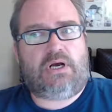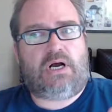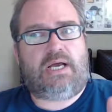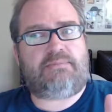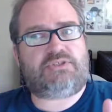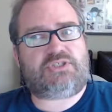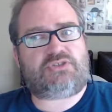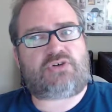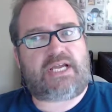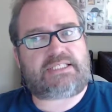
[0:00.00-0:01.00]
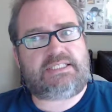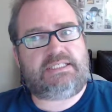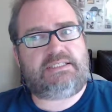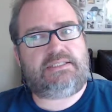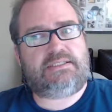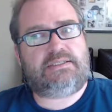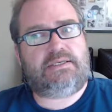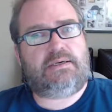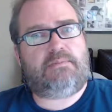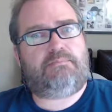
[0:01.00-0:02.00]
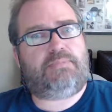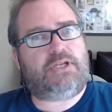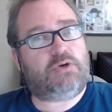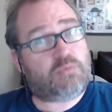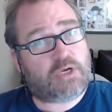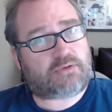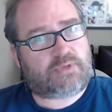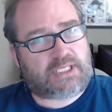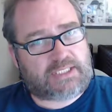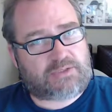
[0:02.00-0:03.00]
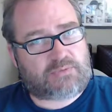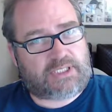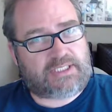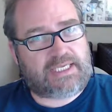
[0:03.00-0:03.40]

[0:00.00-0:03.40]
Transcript: I was distracted, but in a work-related way.